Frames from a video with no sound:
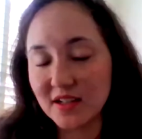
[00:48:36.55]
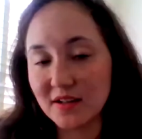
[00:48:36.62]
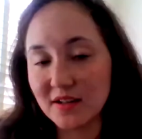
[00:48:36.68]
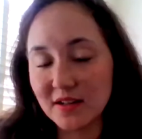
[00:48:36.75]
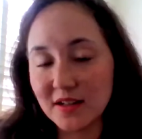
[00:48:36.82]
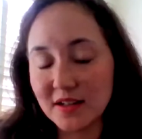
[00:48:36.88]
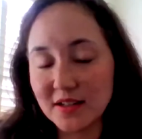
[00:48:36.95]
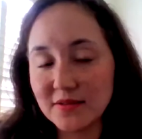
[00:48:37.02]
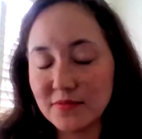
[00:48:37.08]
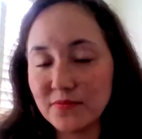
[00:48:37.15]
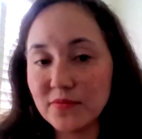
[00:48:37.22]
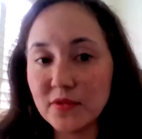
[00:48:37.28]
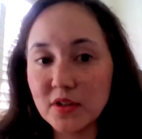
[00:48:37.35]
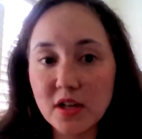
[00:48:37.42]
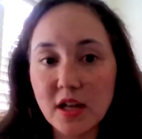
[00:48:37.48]
and his
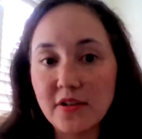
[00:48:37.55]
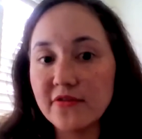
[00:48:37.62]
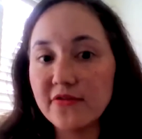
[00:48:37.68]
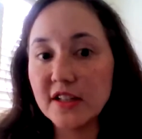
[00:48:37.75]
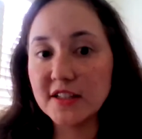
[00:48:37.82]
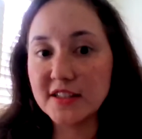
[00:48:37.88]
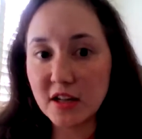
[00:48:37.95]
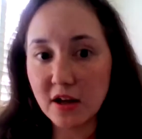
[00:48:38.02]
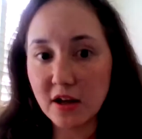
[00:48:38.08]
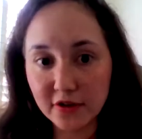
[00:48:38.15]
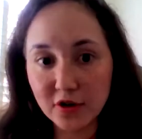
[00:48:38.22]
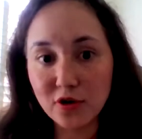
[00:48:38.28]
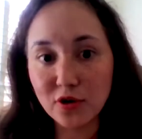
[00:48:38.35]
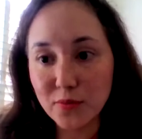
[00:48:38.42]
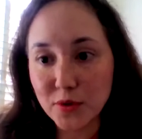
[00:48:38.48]
kind of
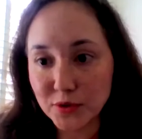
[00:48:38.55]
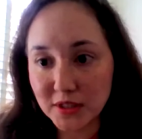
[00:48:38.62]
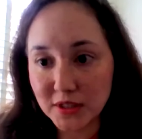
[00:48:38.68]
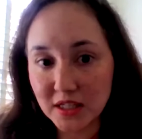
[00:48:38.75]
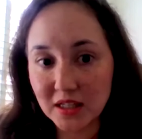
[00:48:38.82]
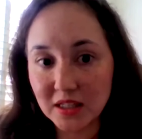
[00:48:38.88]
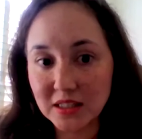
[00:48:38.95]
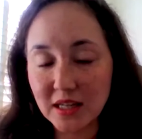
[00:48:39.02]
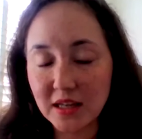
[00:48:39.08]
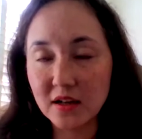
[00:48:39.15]
philosophical musings.